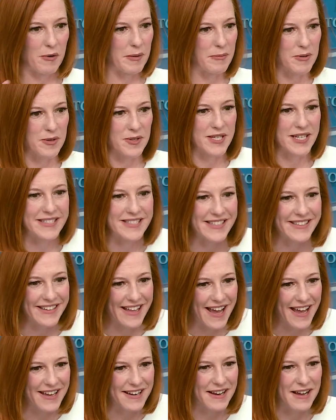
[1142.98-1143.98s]
we predicting
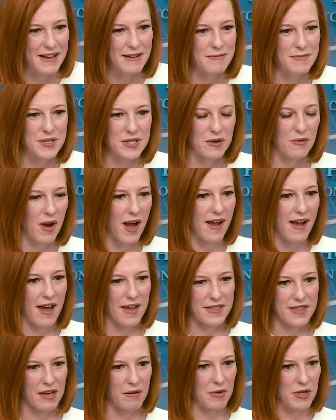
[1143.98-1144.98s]
that. So I
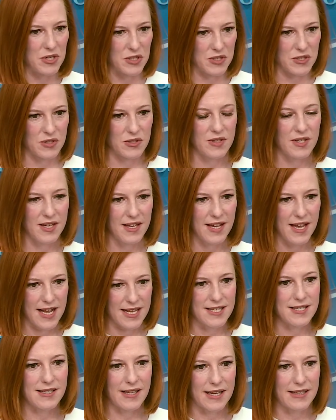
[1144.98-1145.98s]
think
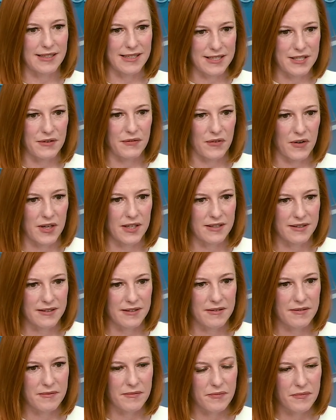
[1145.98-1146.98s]
it's slightly different.
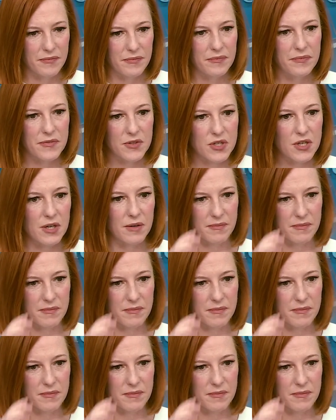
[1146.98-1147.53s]
Sure.